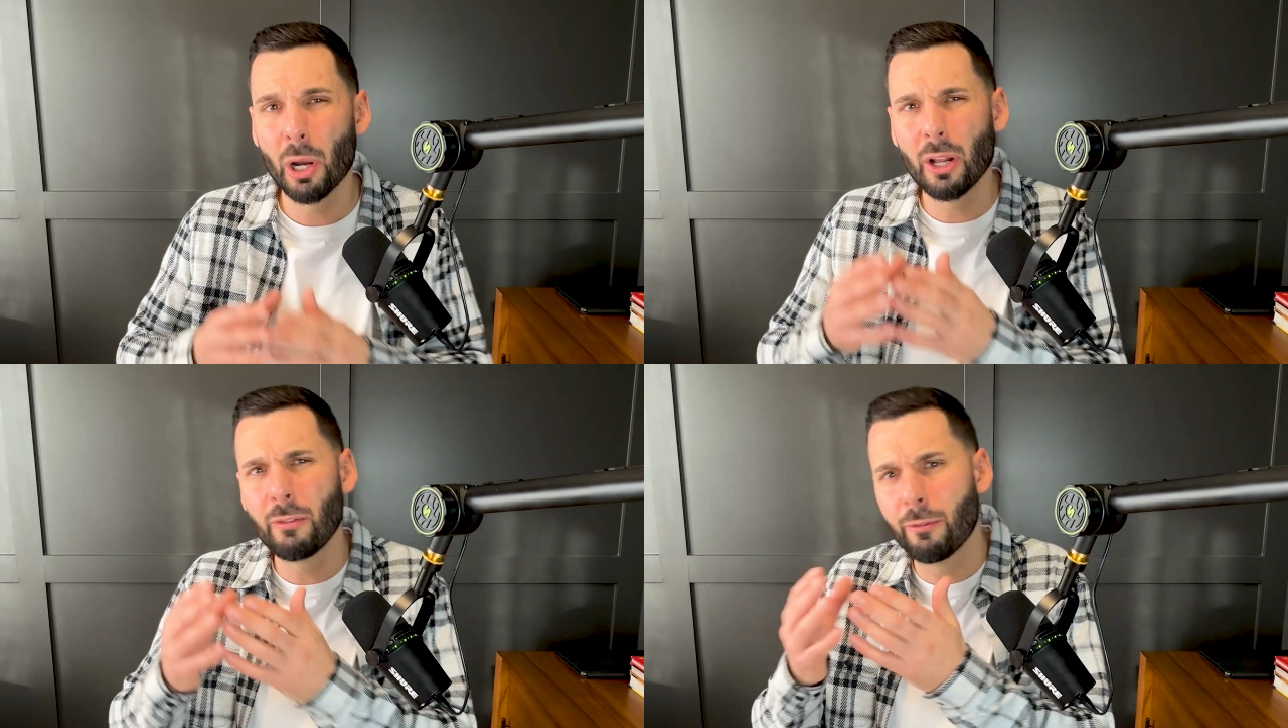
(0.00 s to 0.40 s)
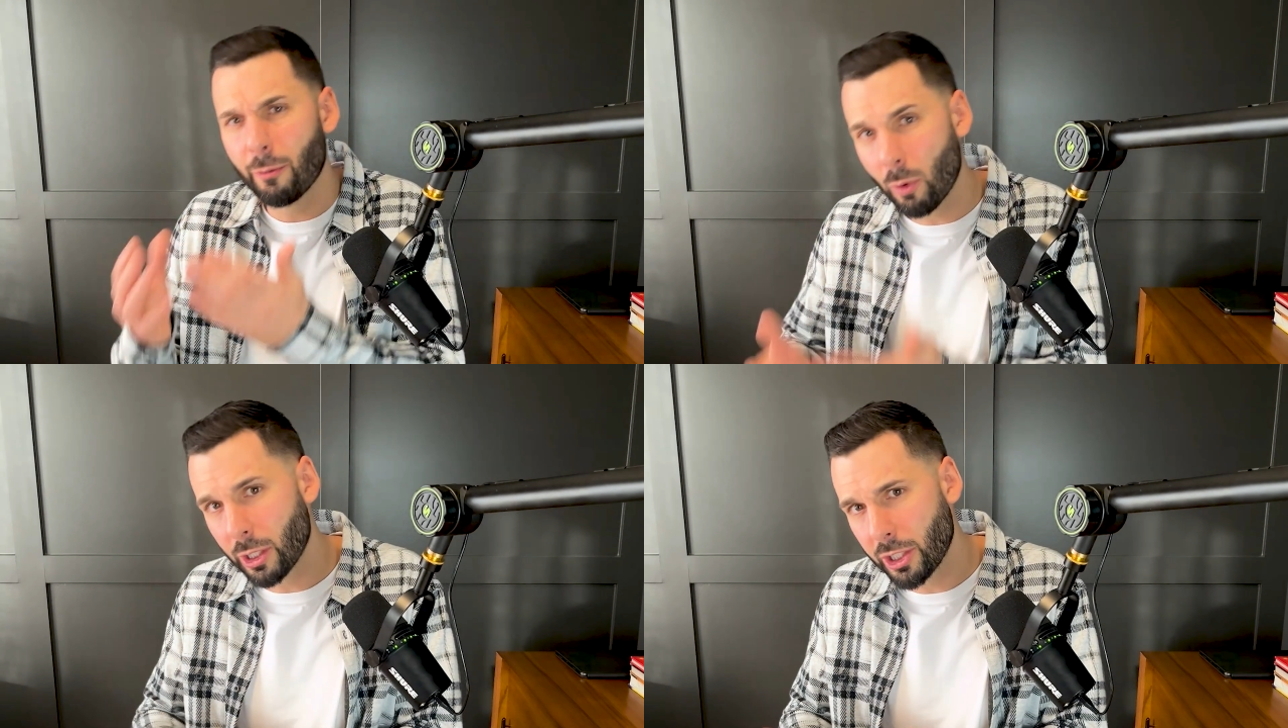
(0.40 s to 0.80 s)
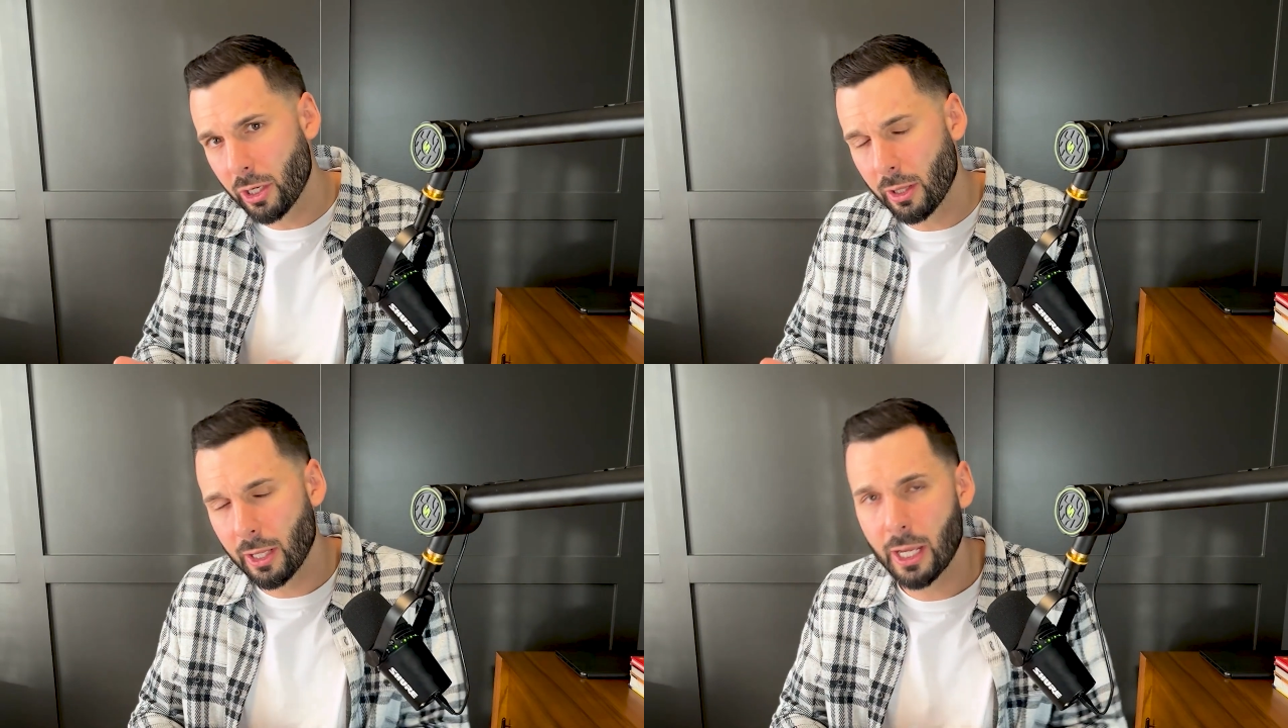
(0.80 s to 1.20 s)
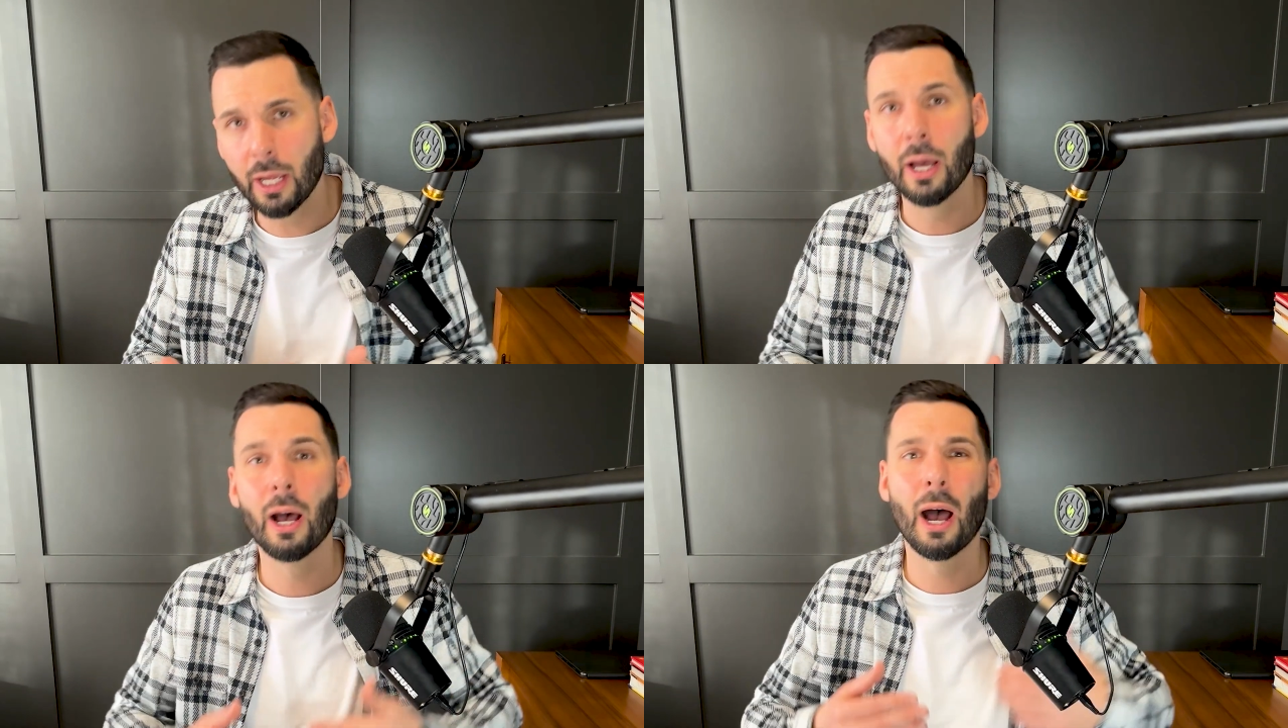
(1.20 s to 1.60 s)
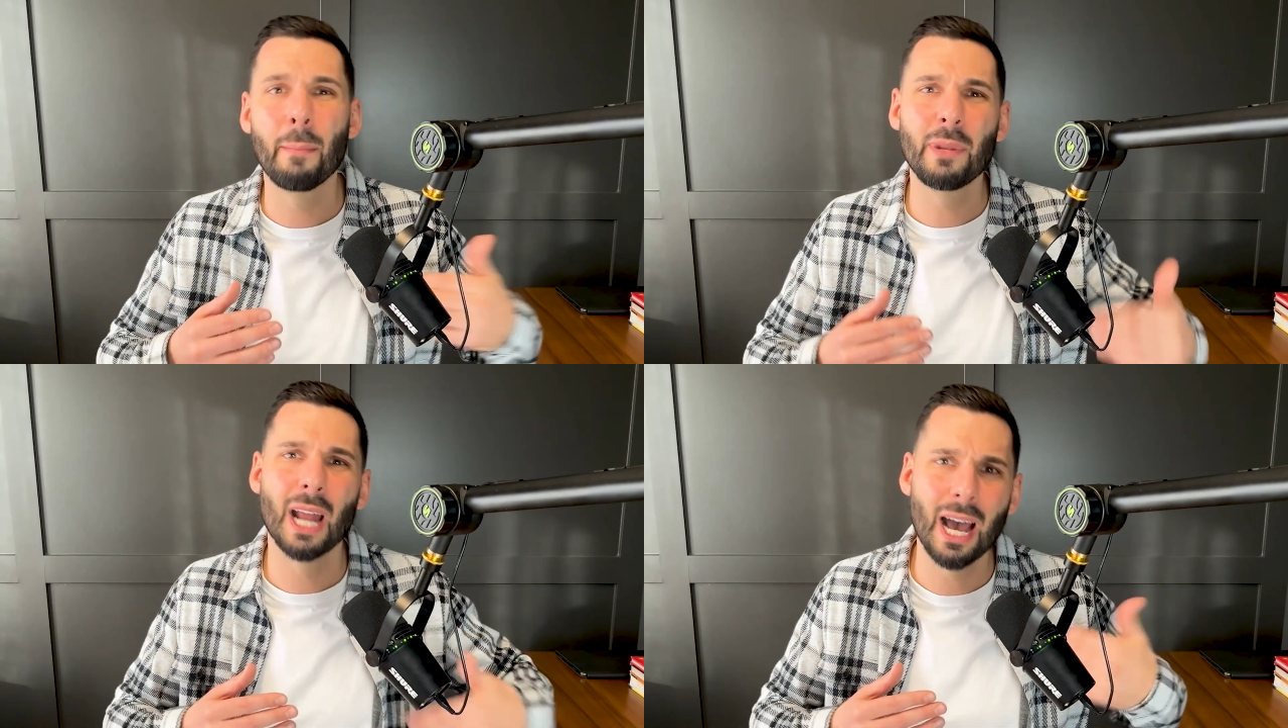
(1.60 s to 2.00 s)
But unfortunately,
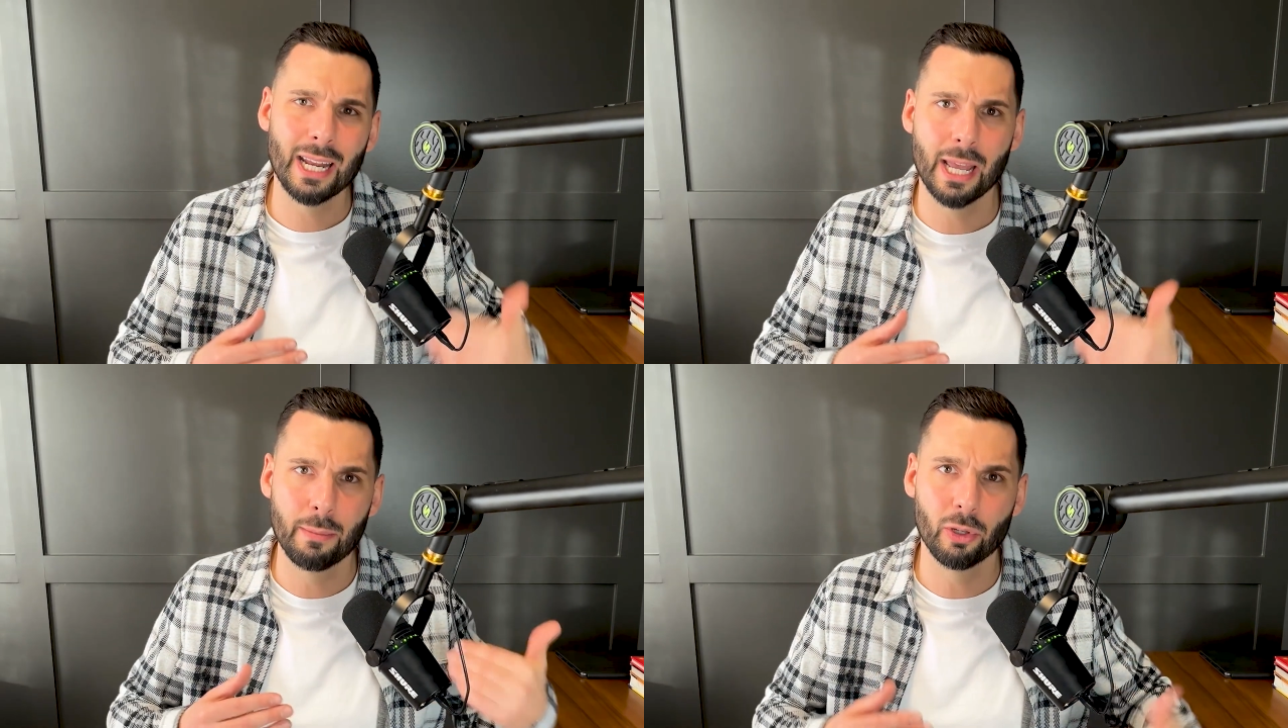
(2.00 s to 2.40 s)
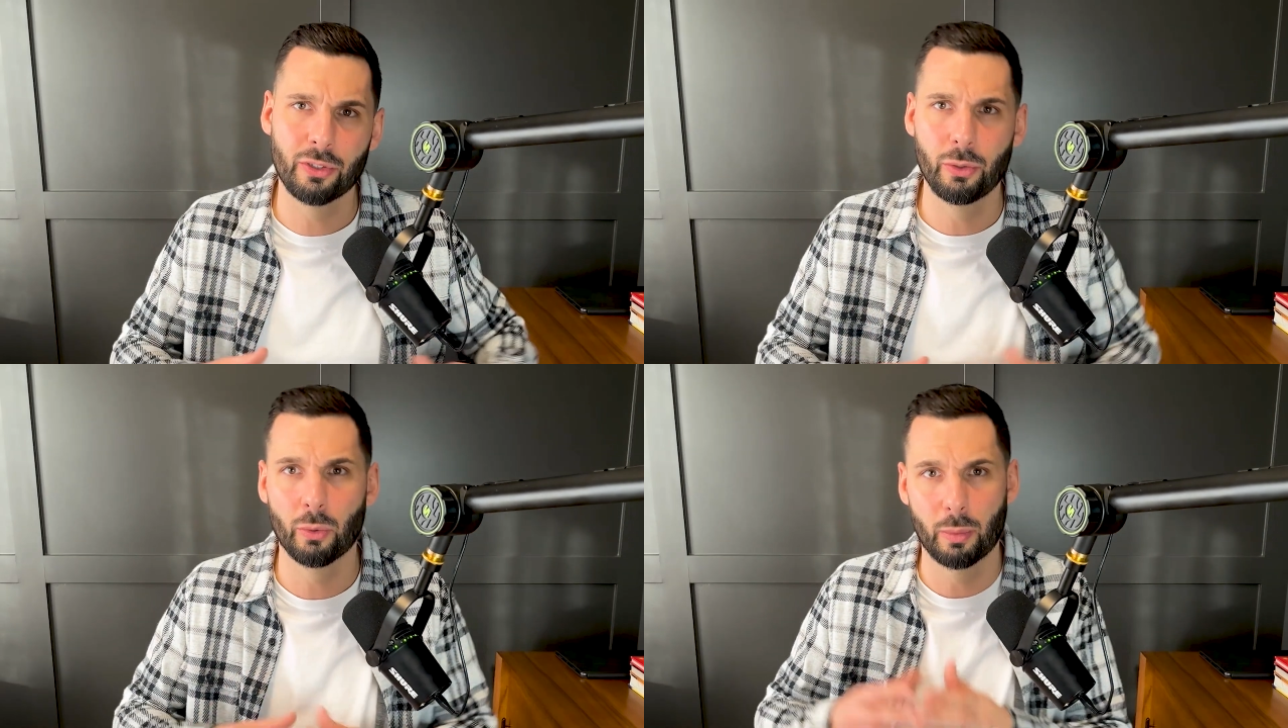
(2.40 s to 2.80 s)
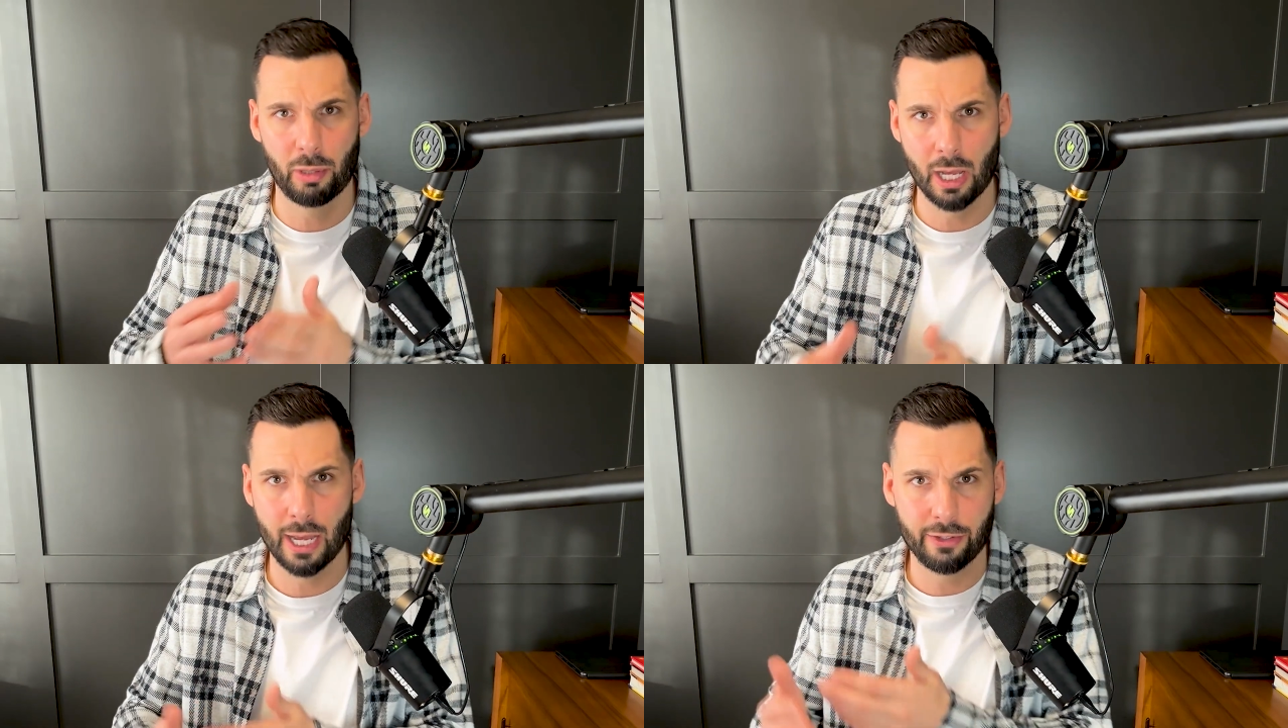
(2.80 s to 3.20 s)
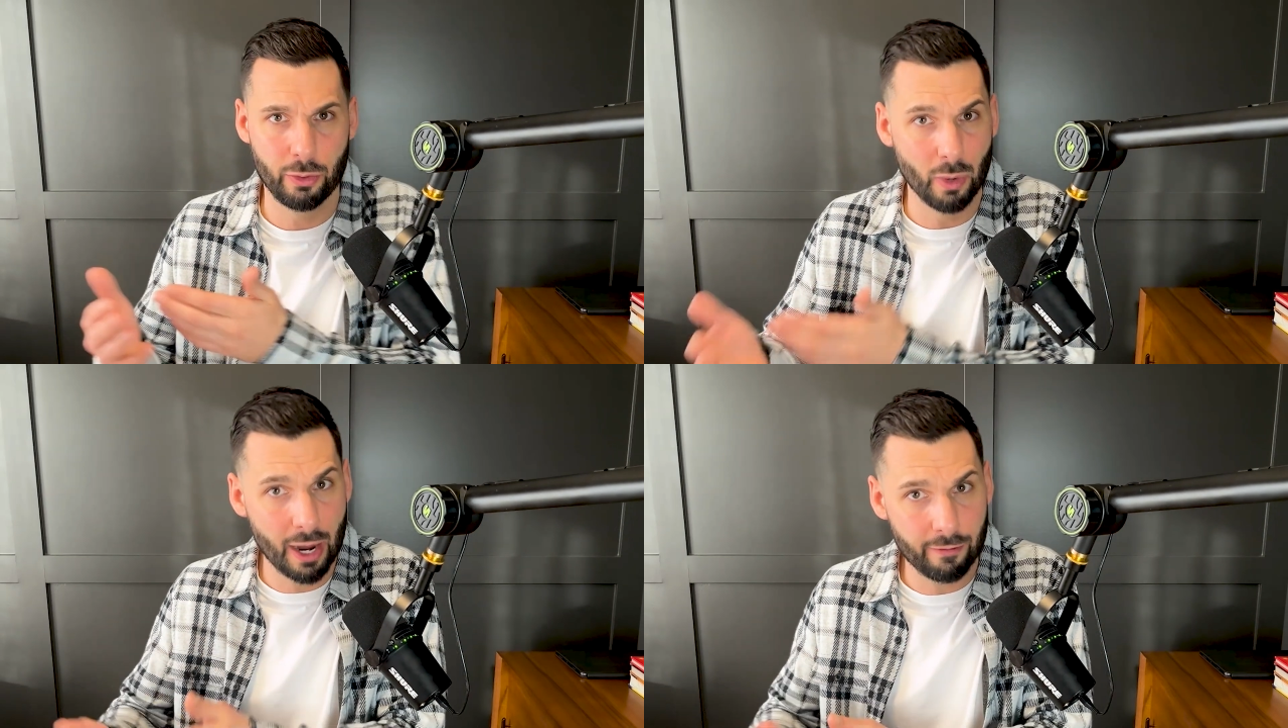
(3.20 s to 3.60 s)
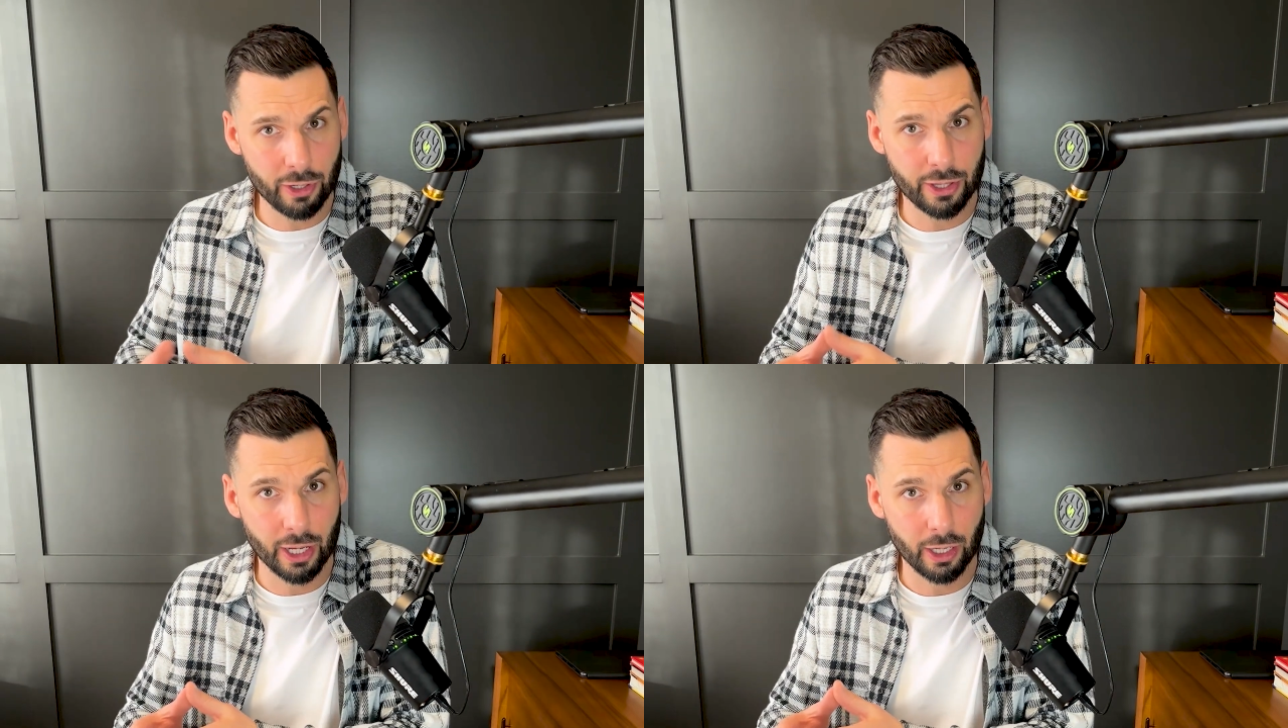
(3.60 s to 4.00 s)
I'm not able to reply to
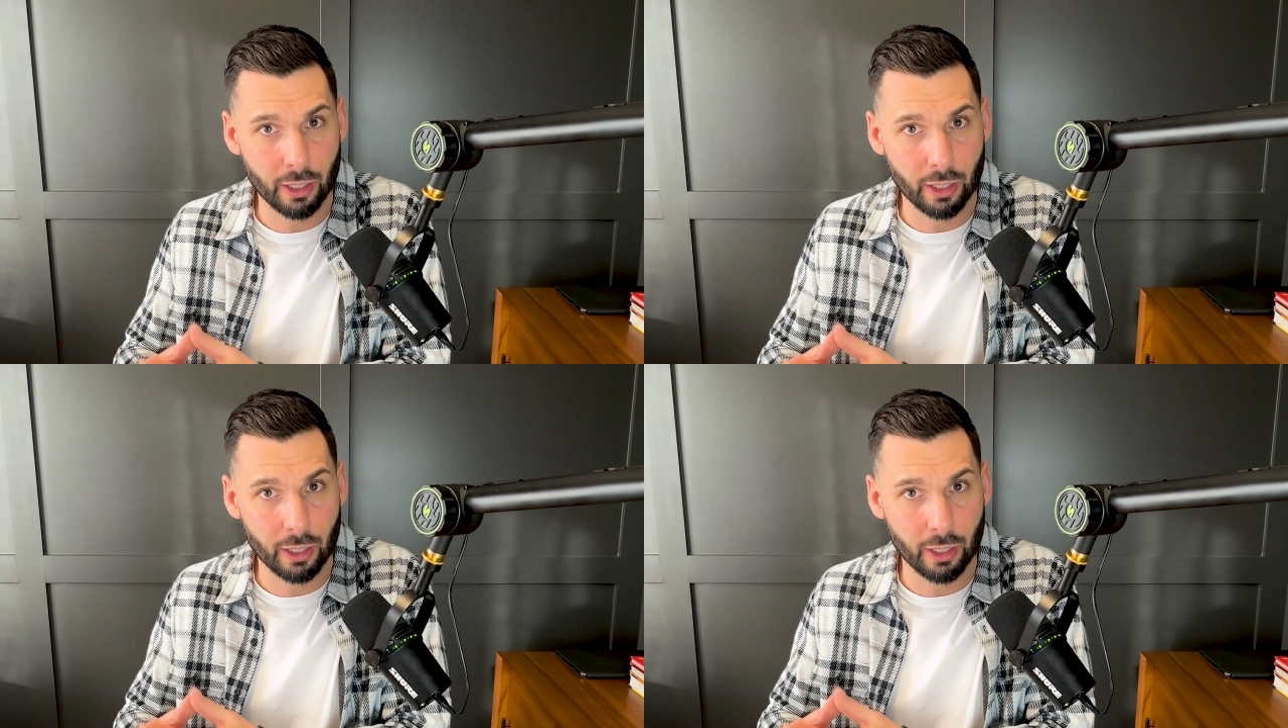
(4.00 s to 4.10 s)
everything.